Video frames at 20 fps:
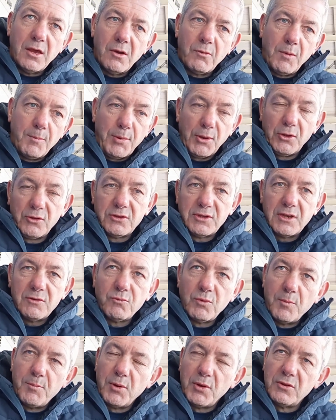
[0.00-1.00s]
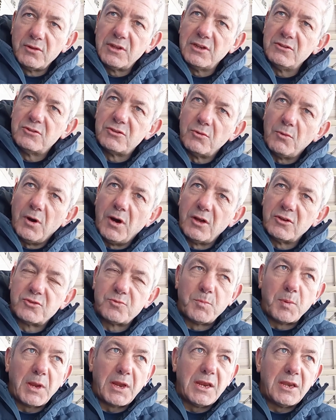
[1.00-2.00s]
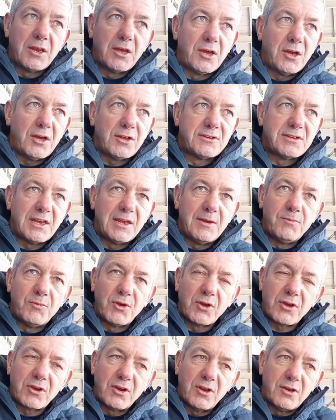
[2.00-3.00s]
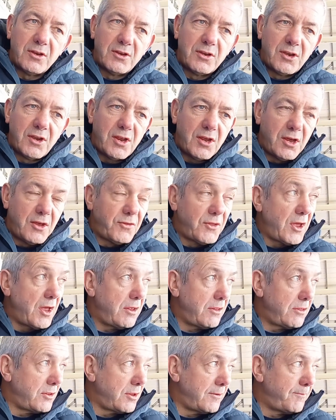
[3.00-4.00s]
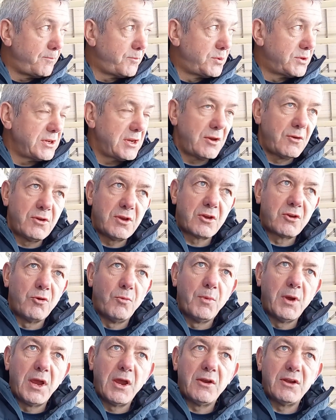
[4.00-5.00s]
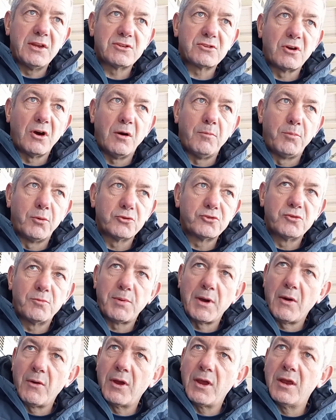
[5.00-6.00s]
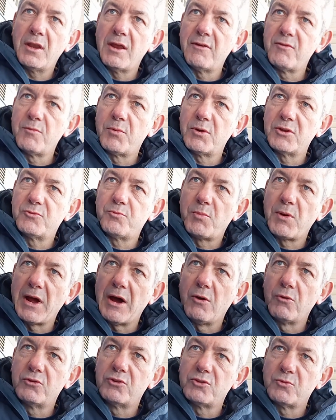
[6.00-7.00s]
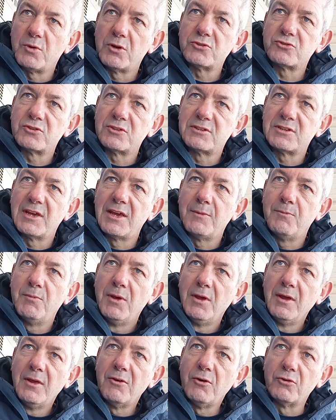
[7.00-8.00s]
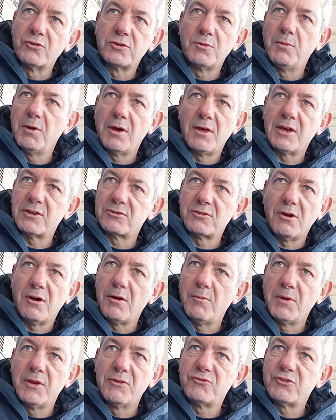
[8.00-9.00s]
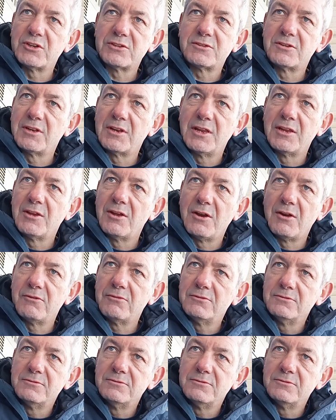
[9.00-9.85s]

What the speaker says: we're building towards being a team that can that you come here and it's got a buzz about it, and everybody's proud to watch the team. Ultimately, that's all I'm interested in now.